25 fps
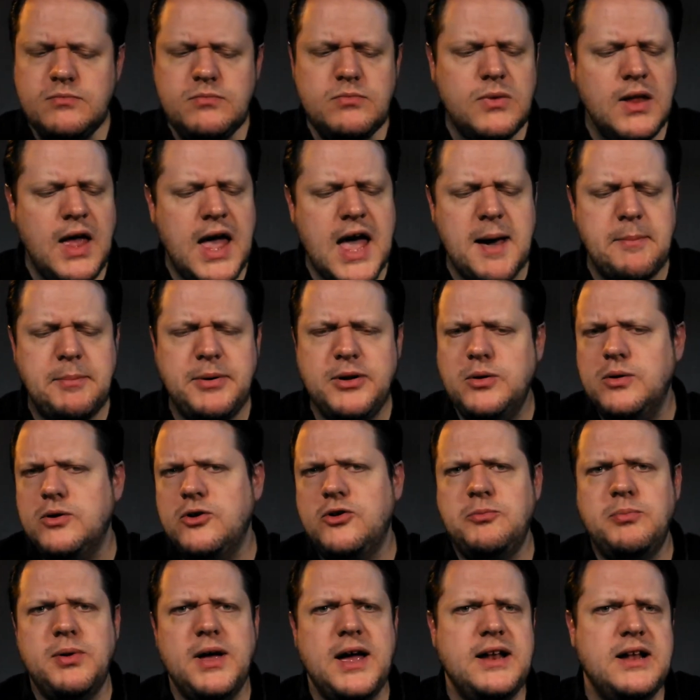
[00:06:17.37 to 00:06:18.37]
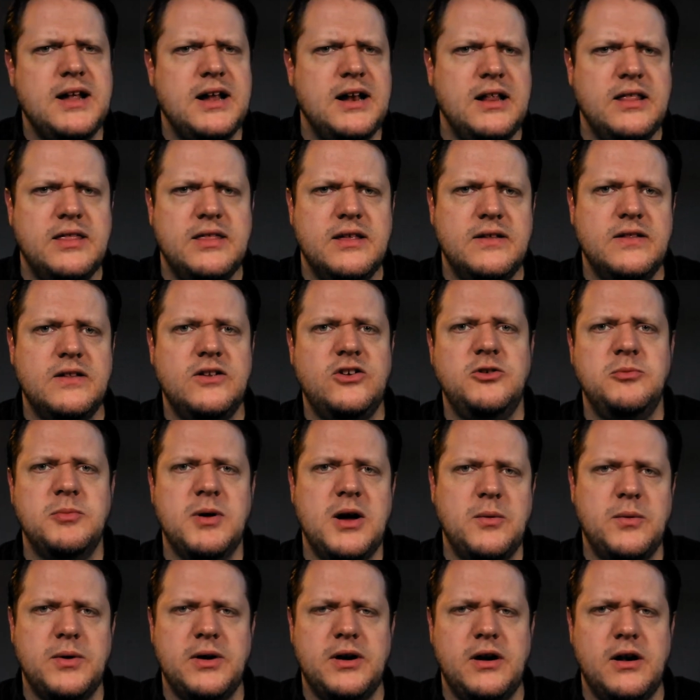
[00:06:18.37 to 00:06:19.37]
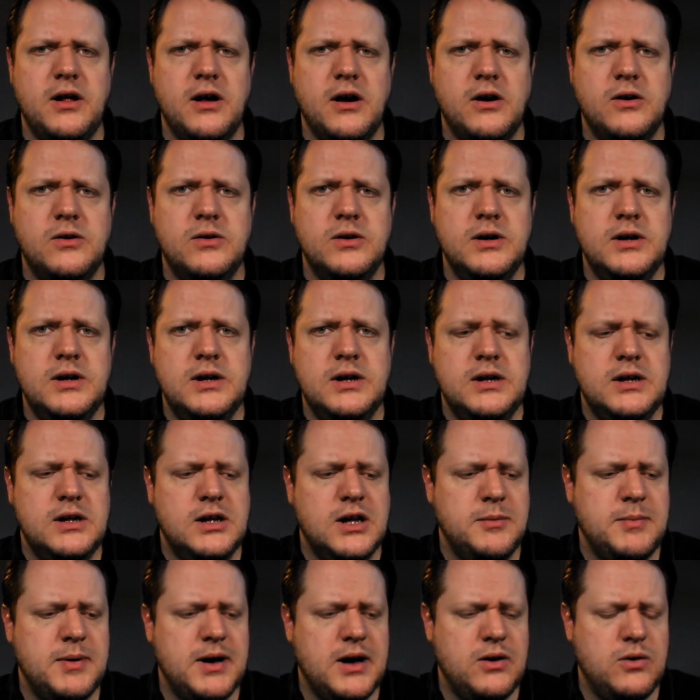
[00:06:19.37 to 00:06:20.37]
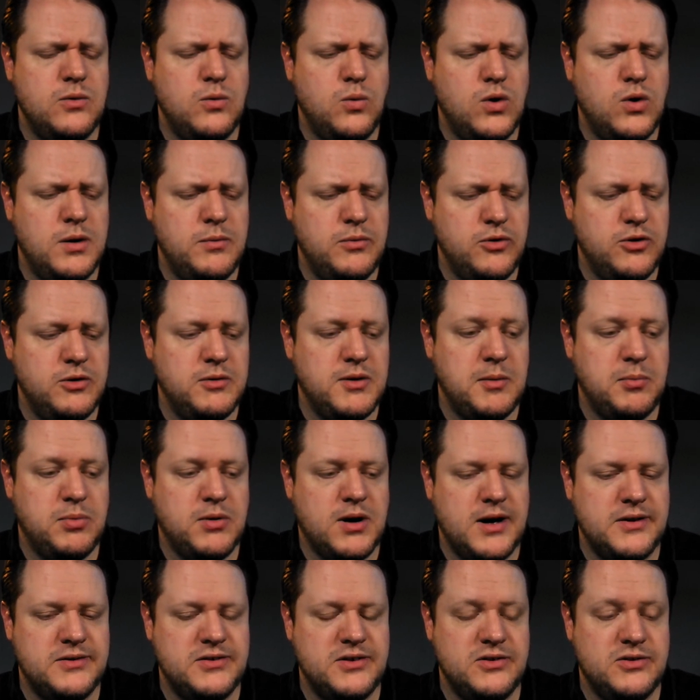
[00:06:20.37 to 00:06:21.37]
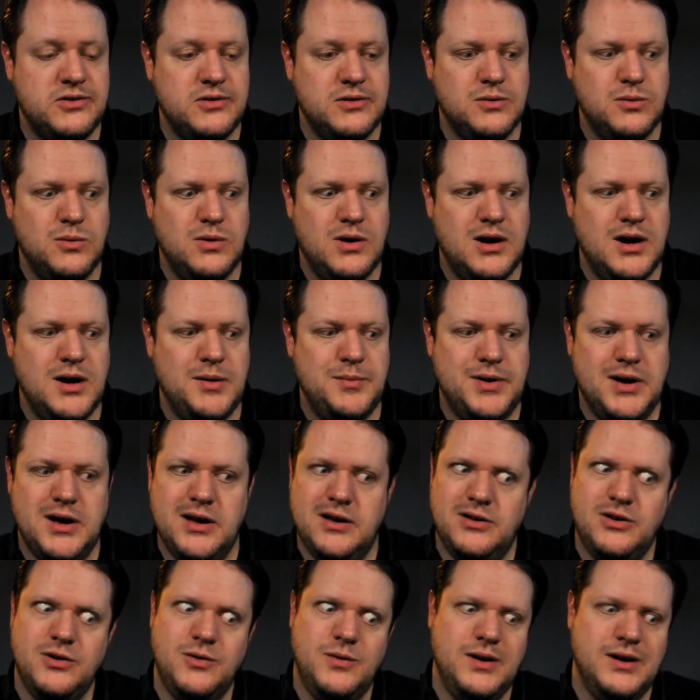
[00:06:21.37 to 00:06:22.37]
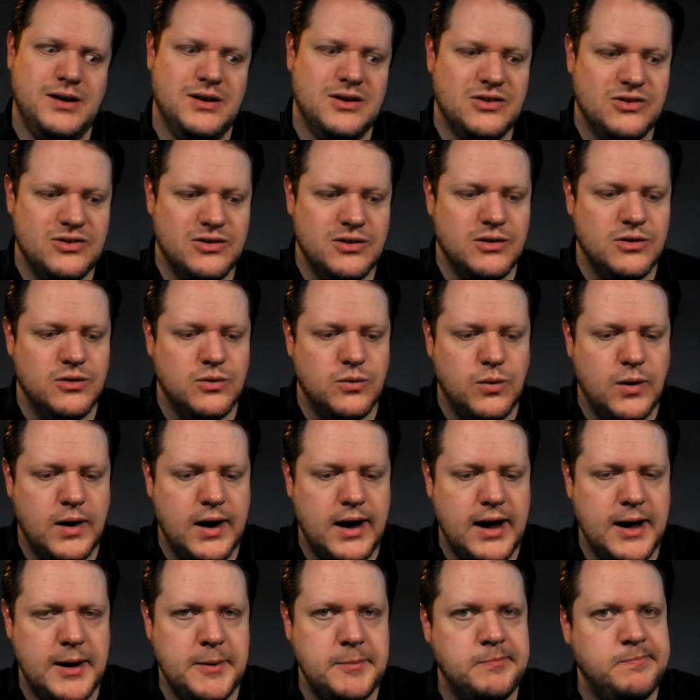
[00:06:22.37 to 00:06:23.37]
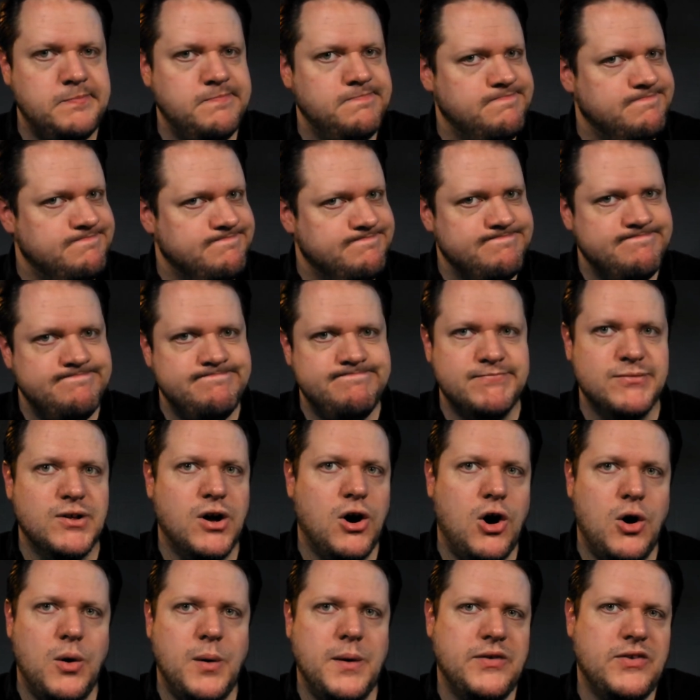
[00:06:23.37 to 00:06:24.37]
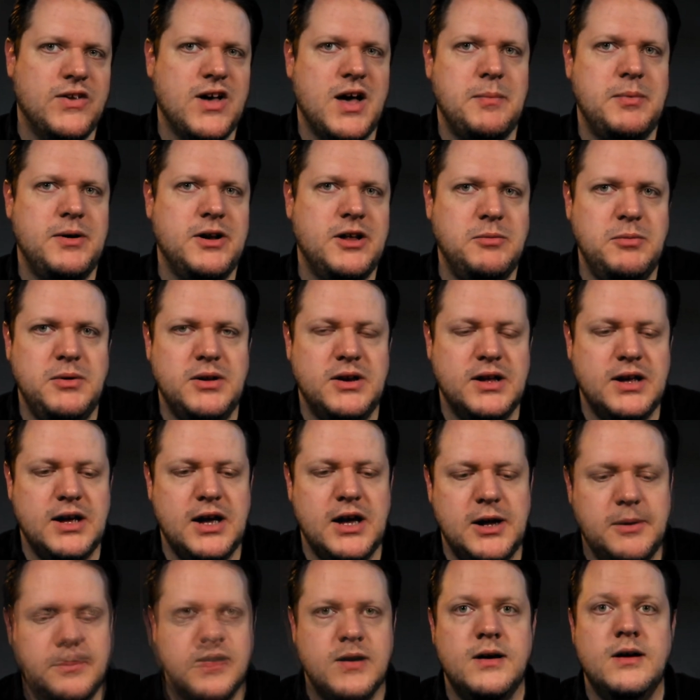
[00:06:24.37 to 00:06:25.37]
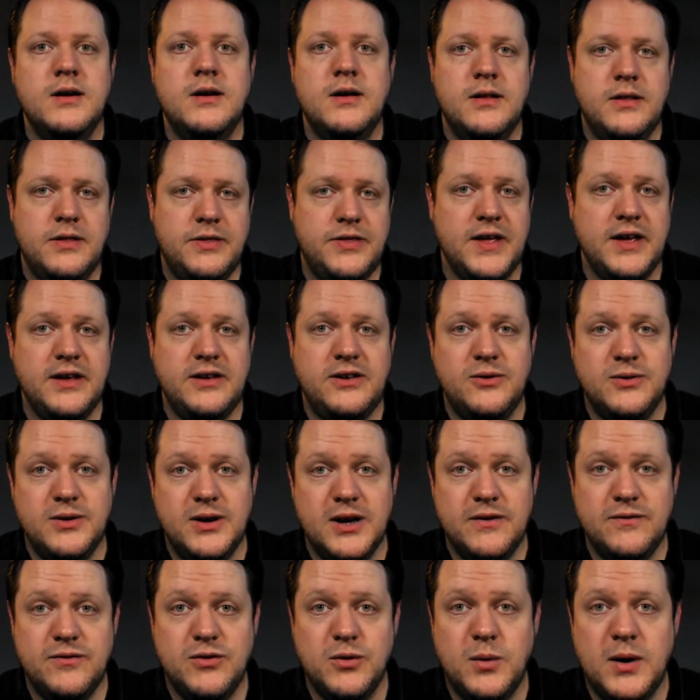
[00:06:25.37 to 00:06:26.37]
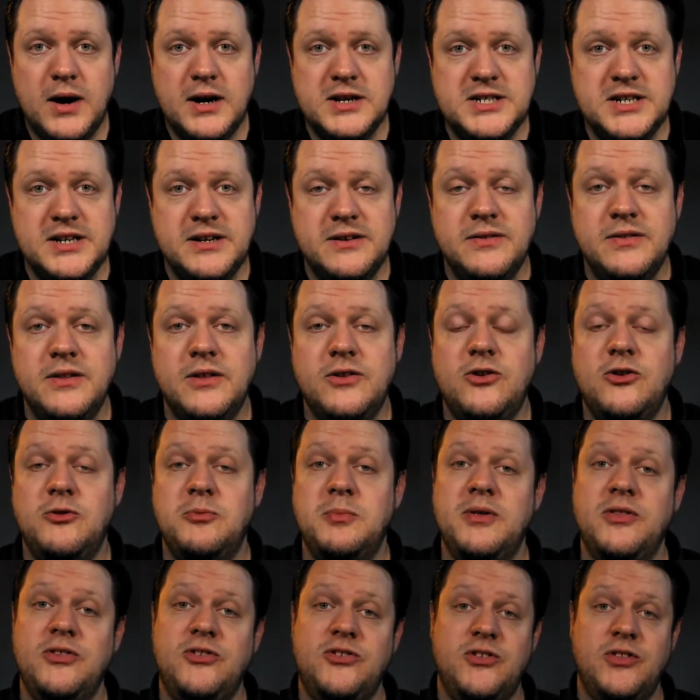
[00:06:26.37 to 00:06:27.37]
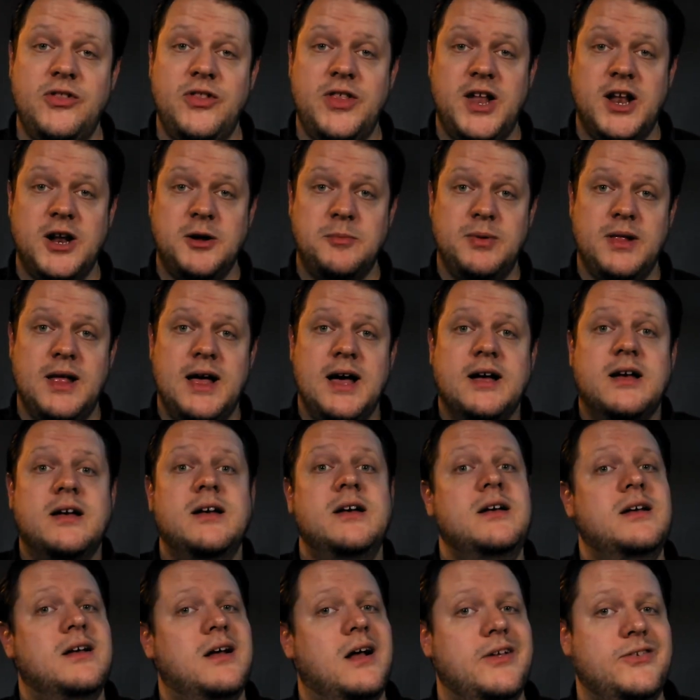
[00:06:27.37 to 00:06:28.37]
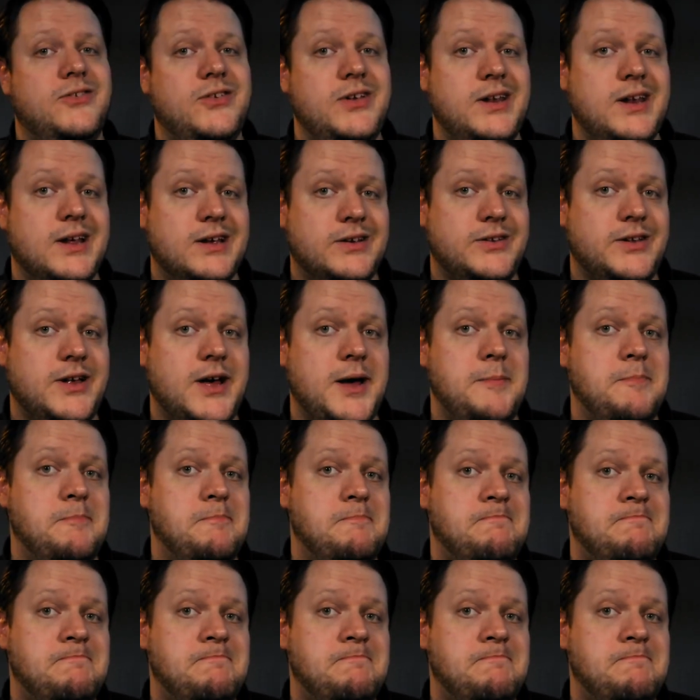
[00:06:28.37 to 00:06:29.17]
Happy to explain anything that you might want to know about what I'm doing in my process or why I'm not doing it a certain way. Always happy to communicate. Thank you again for watching. This has been Synthetic Black. I'll see you next time.